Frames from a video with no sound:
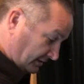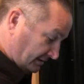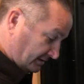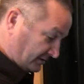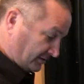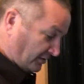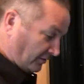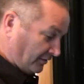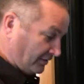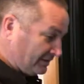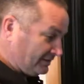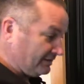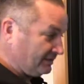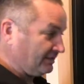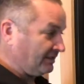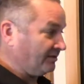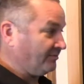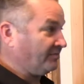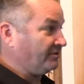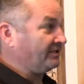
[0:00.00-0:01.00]
So this is
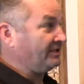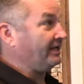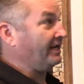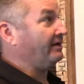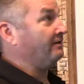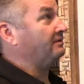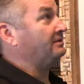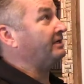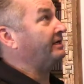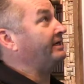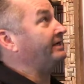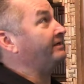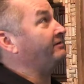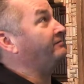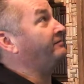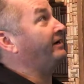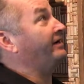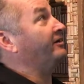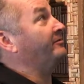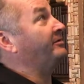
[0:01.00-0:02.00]
a complete airtight
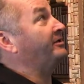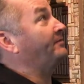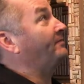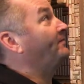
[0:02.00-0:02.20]
environment.